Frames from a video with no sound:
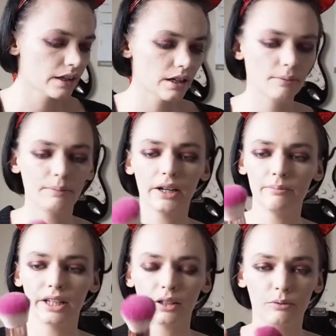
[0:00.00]
and my
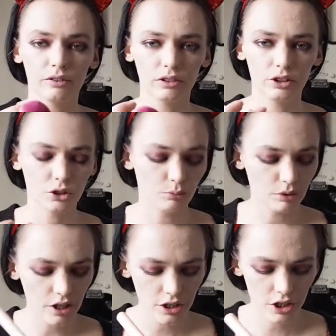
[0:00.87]
Makeup Revolution
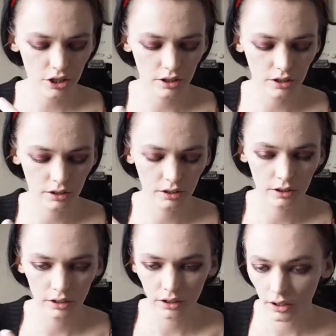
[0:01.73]
brush.
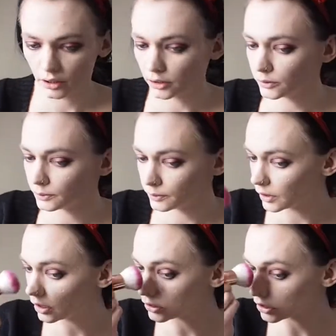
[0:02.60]

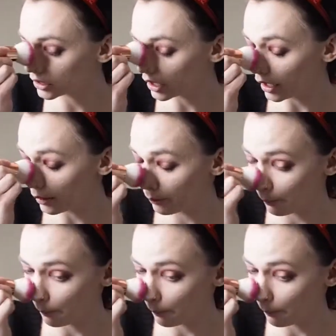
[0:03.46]
And I'm just going to